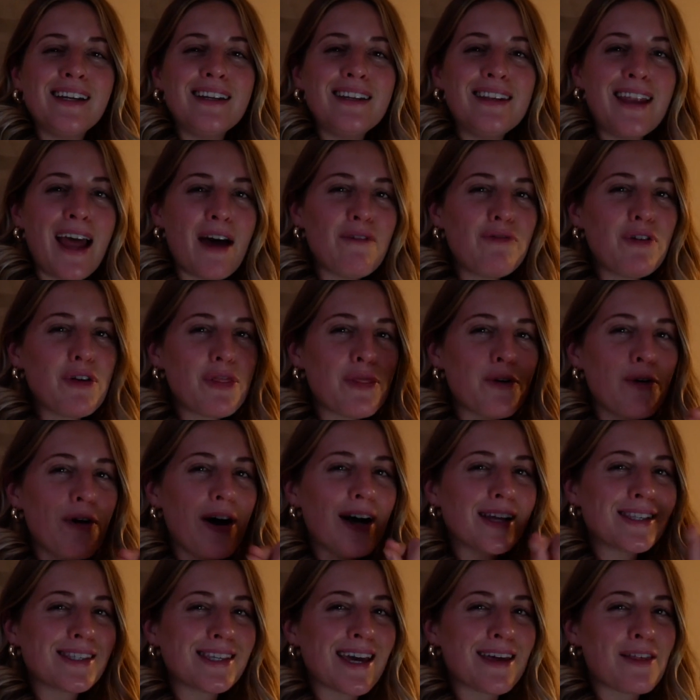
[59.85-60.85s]
Never thought
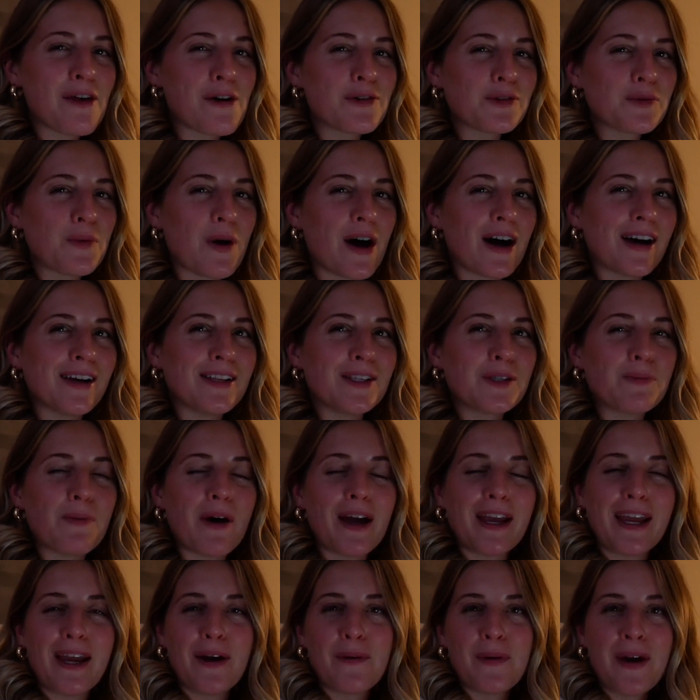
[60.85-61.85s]
I'd say those words,
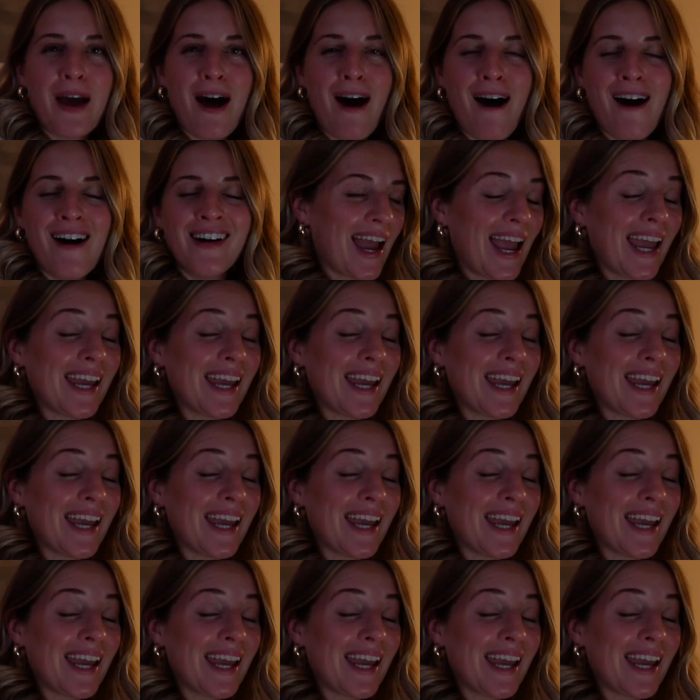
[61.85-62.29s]
but here we are.